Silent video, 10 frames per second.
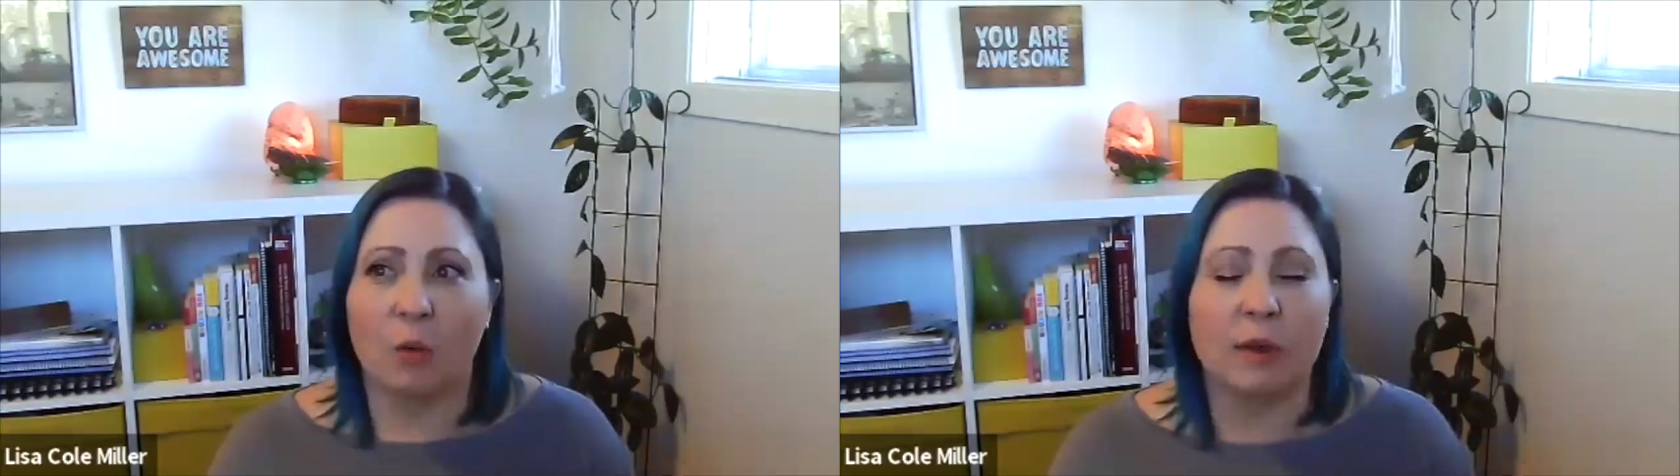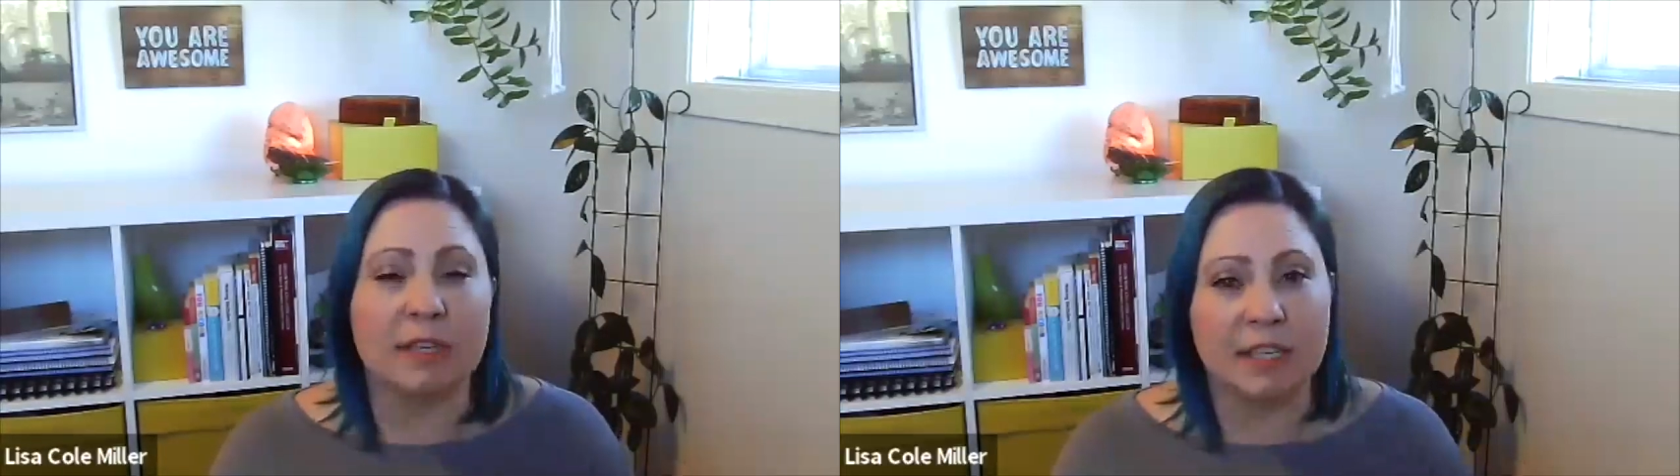
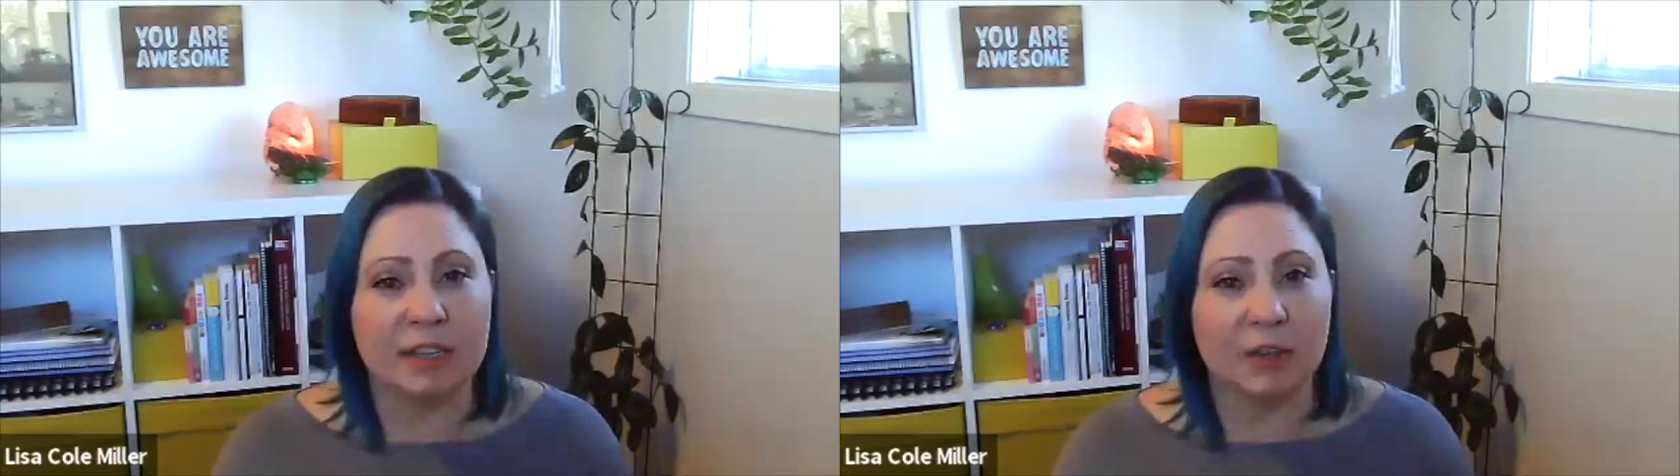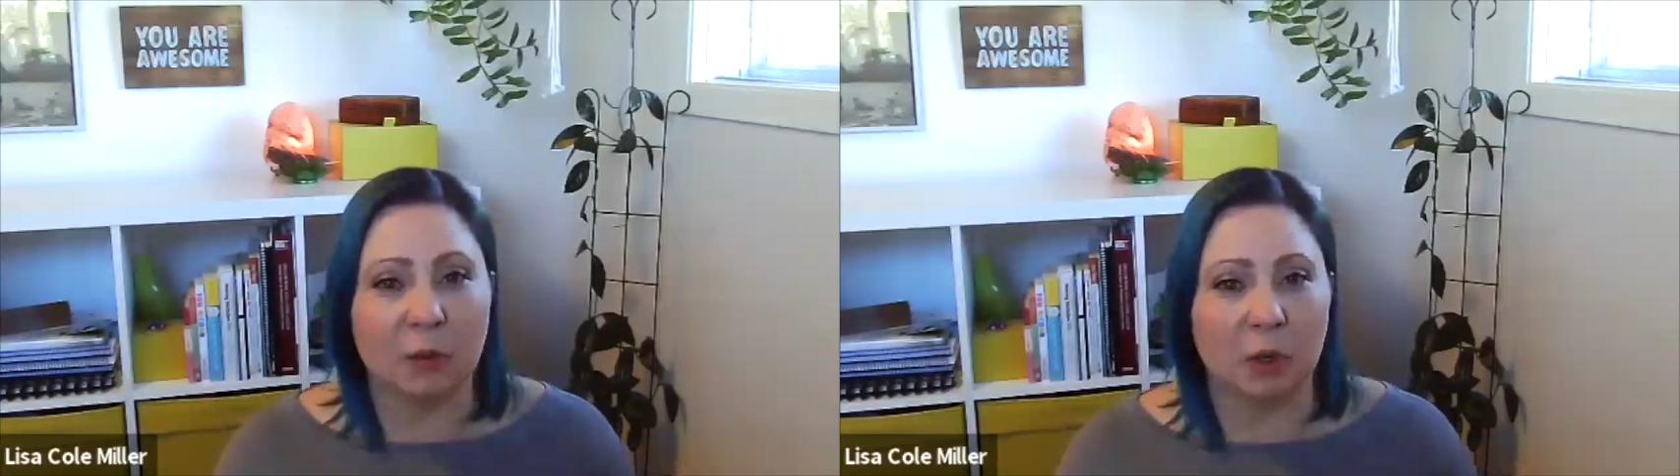we see
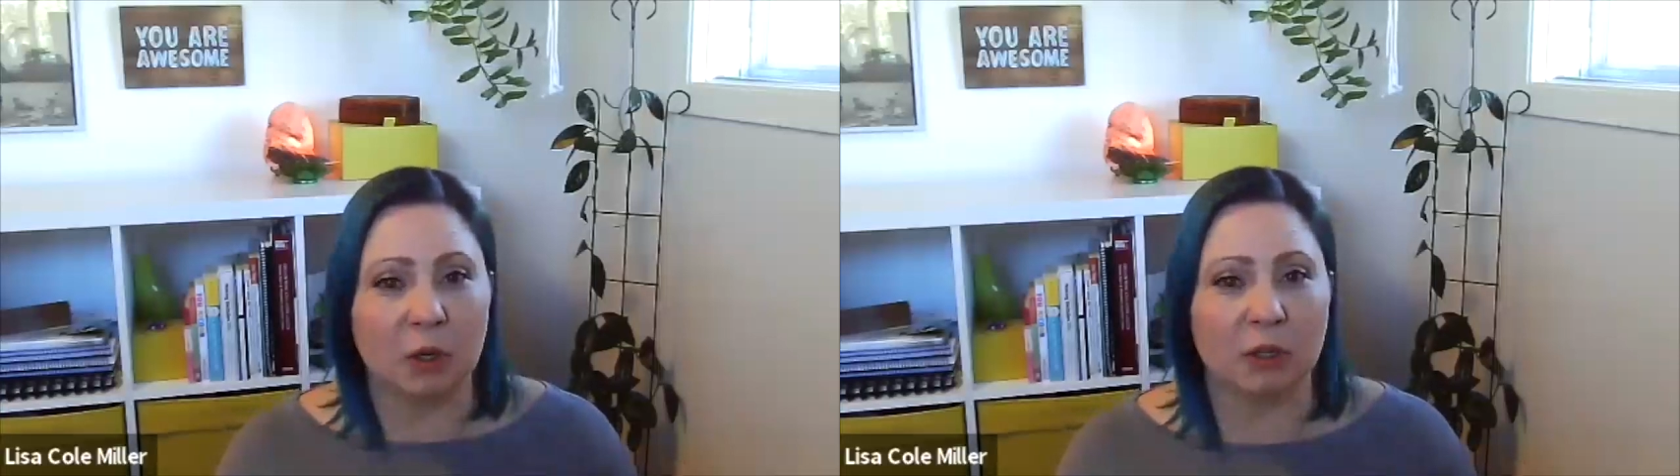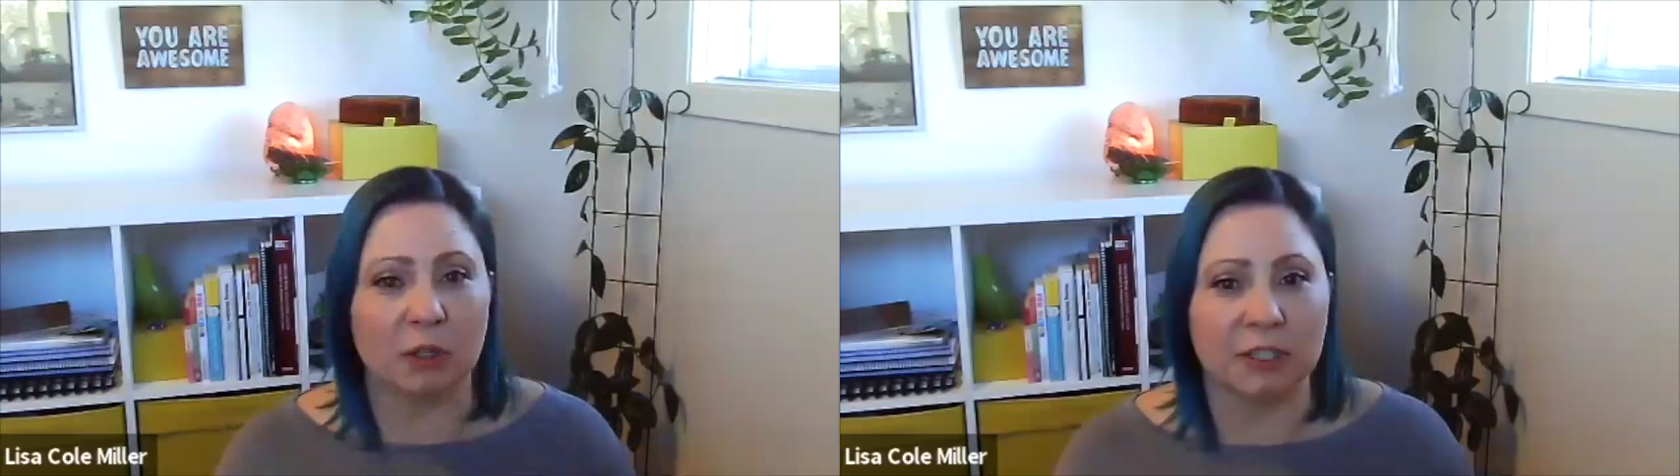the
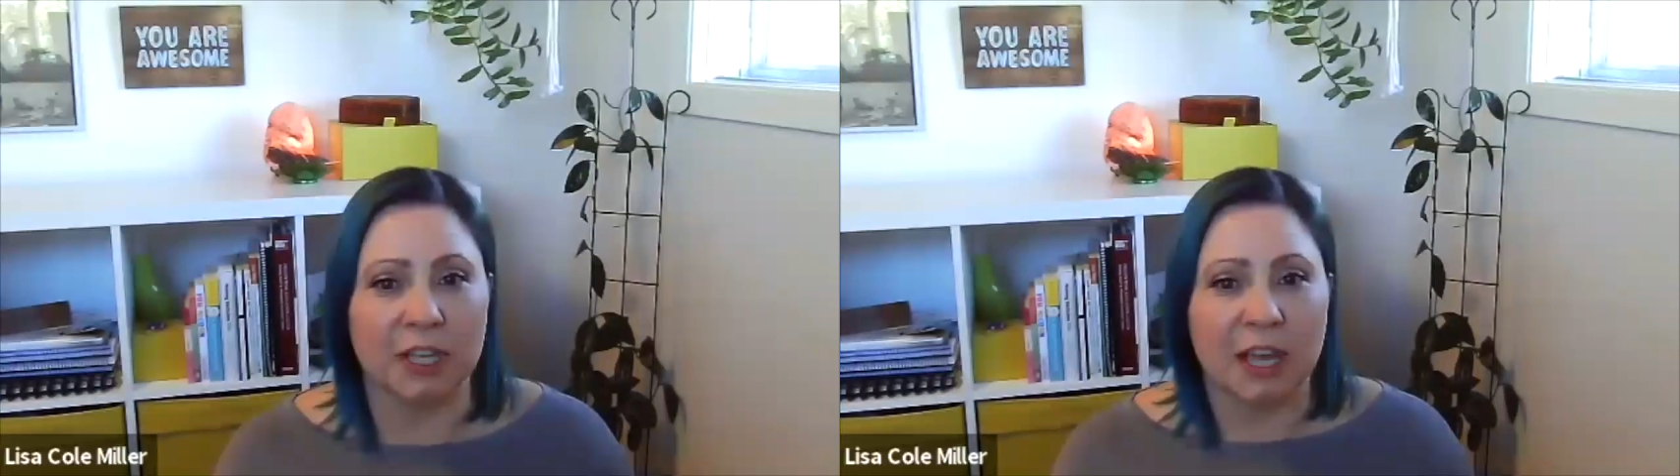world.